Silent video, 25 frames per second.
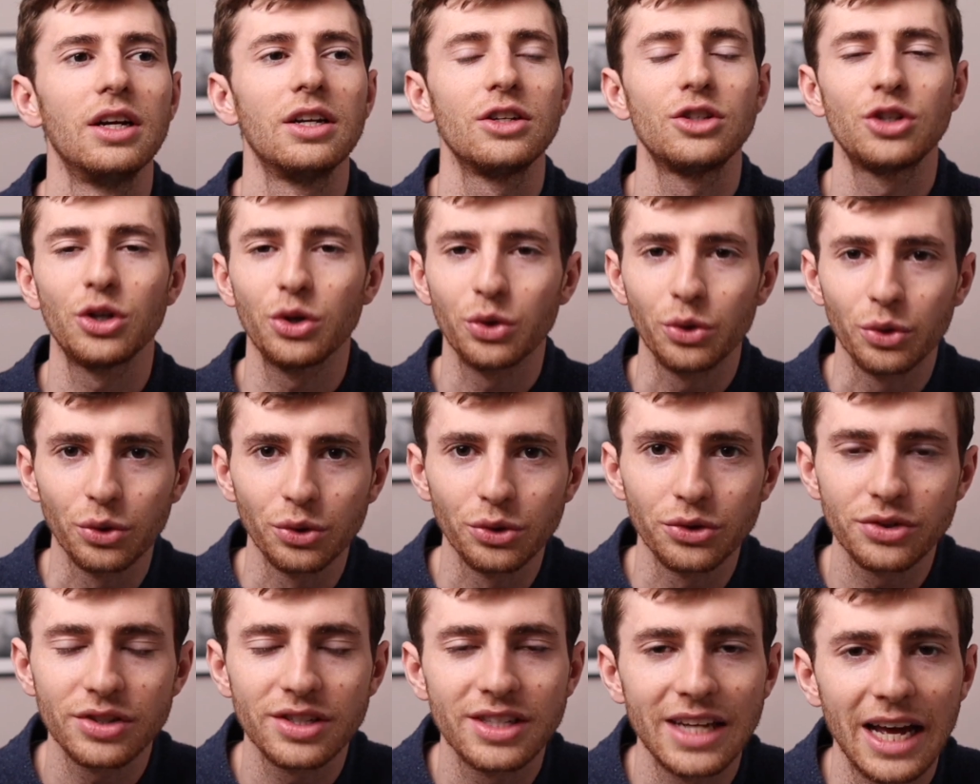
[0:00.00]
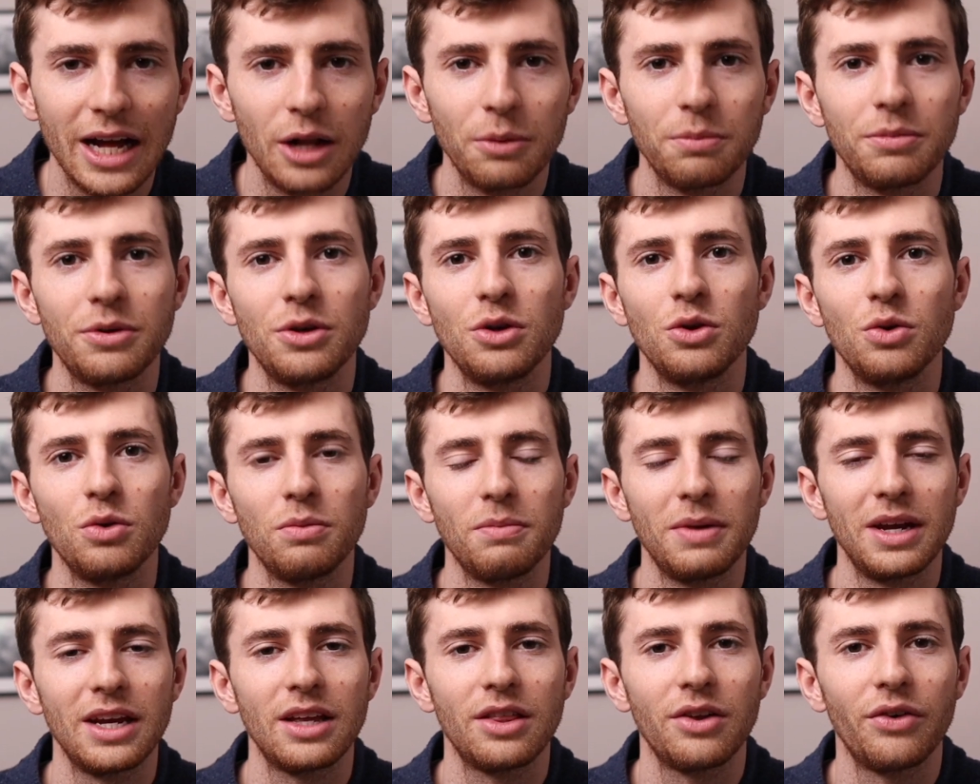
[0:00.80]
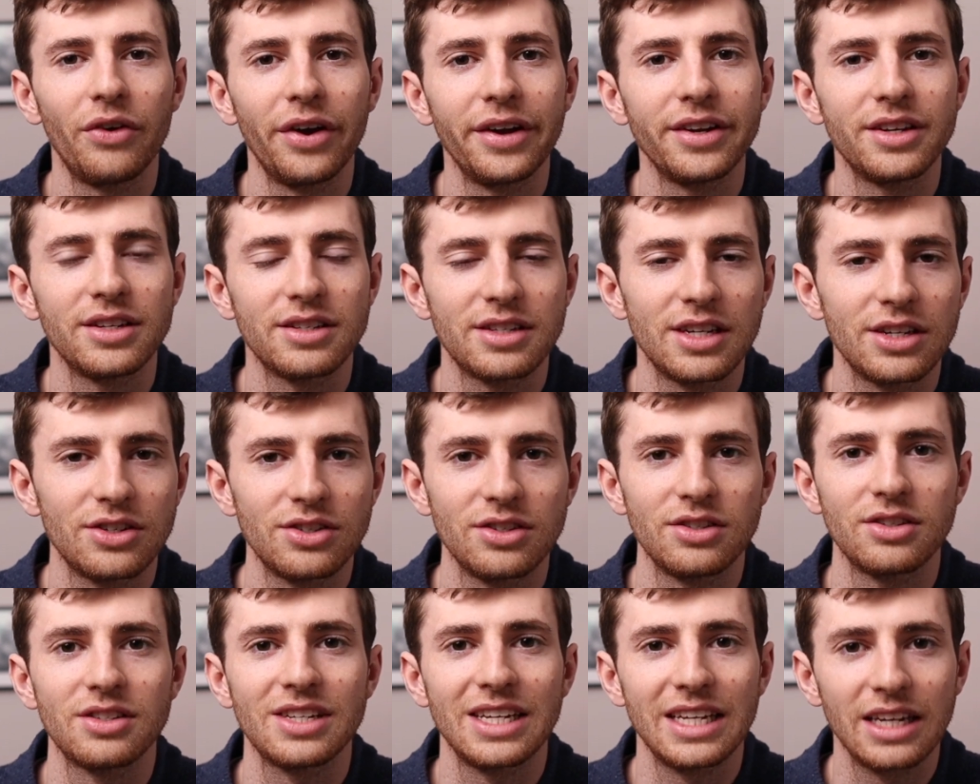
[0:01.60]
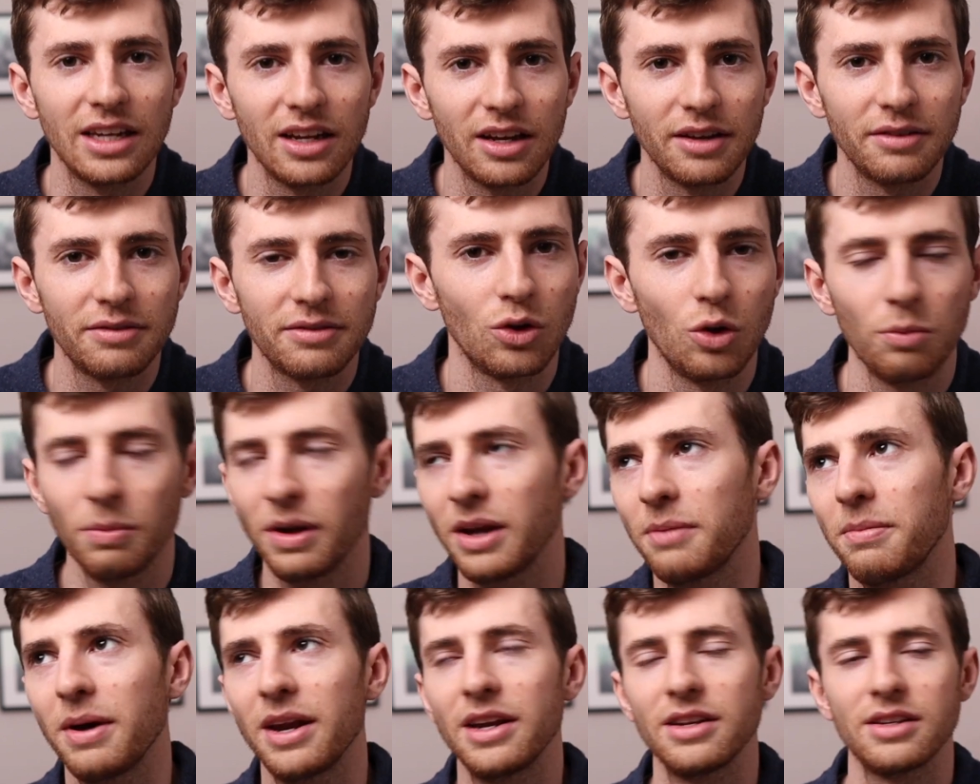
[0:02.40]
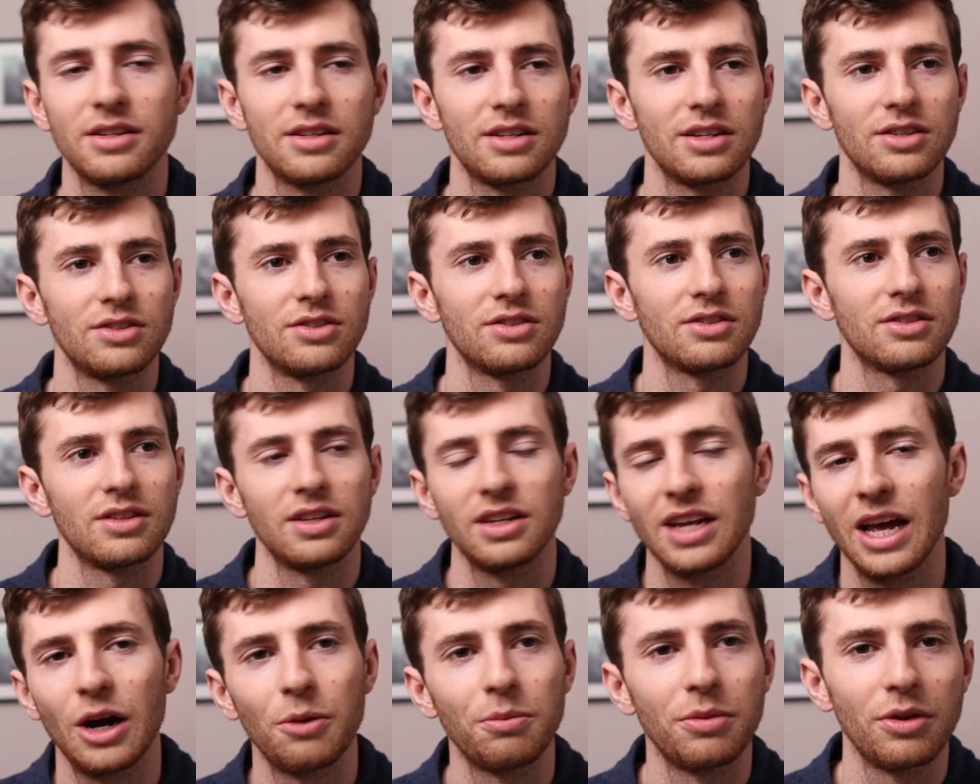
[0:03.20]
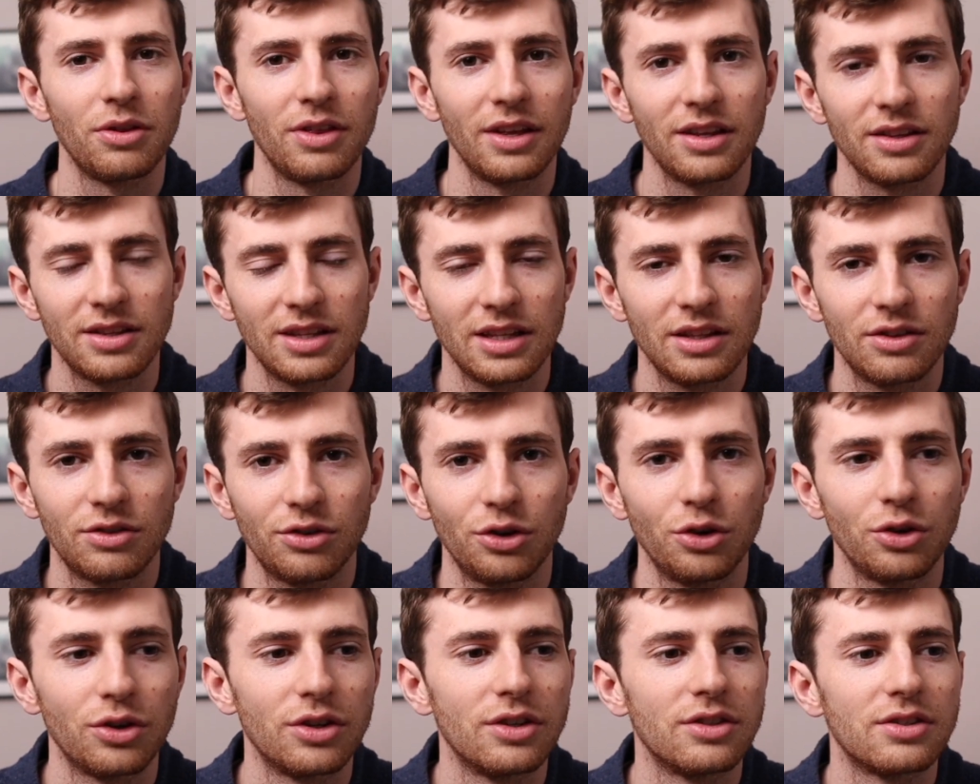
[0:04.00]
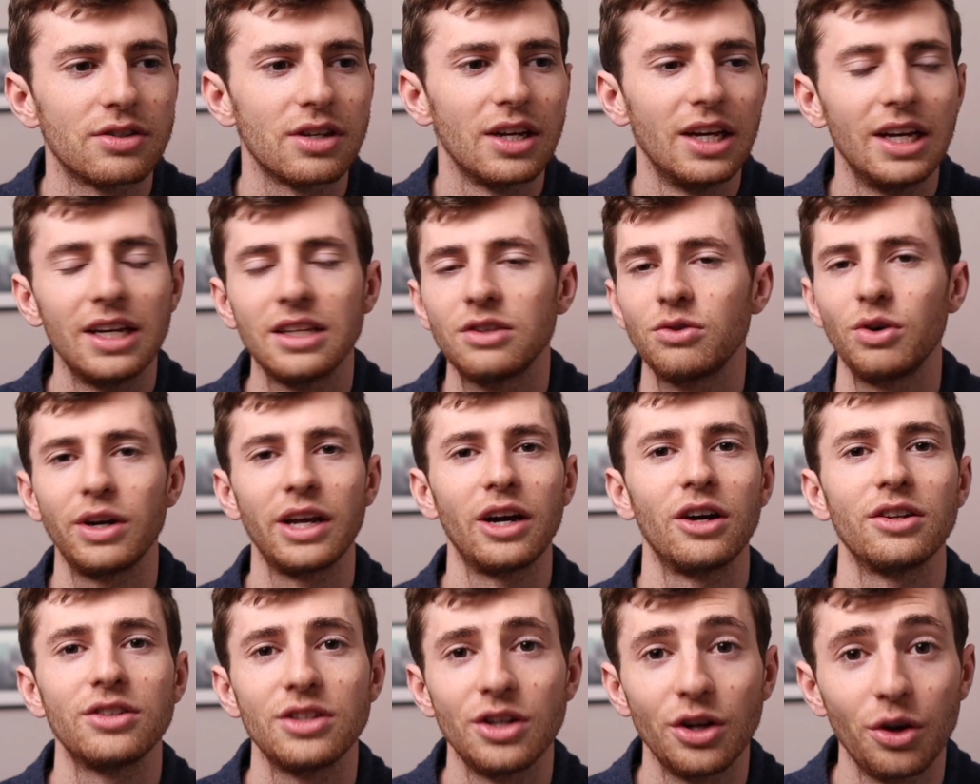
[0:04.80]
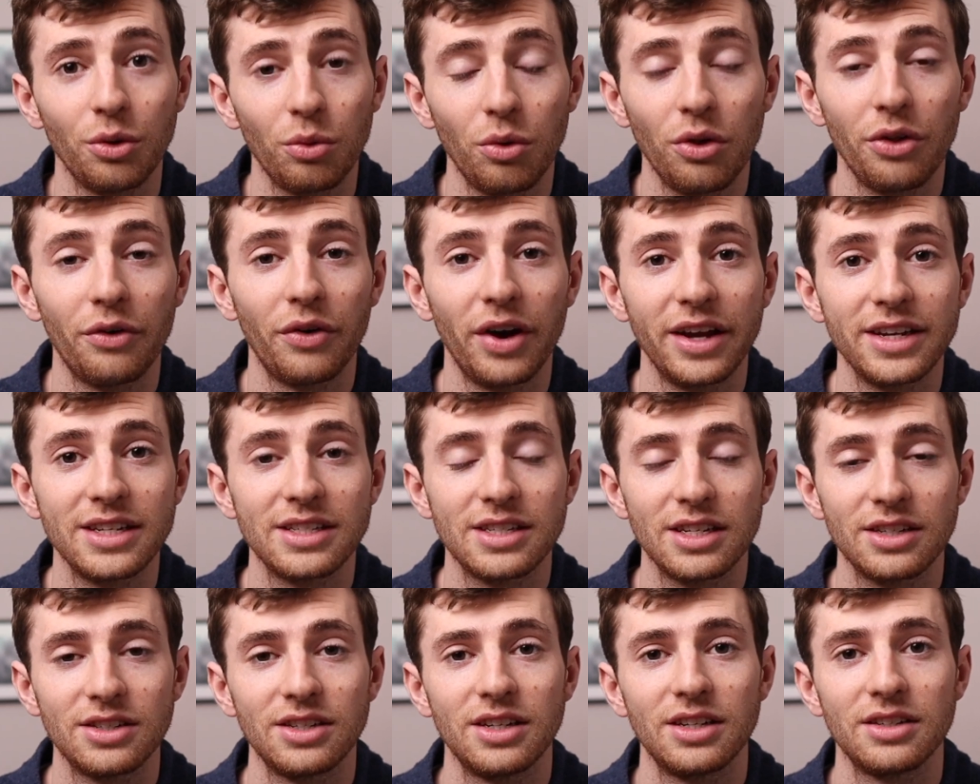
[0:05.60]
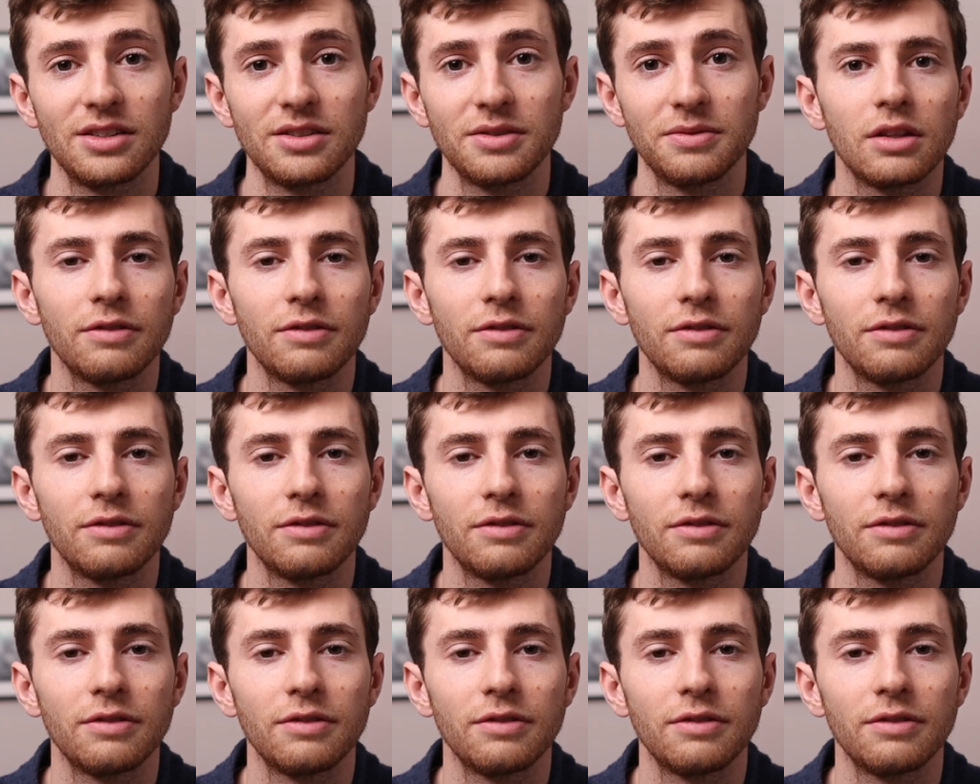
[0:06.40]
tools to help you make the right decisions in life, or make better decisions and help you think things through, because it's really hard to know what the right decision is.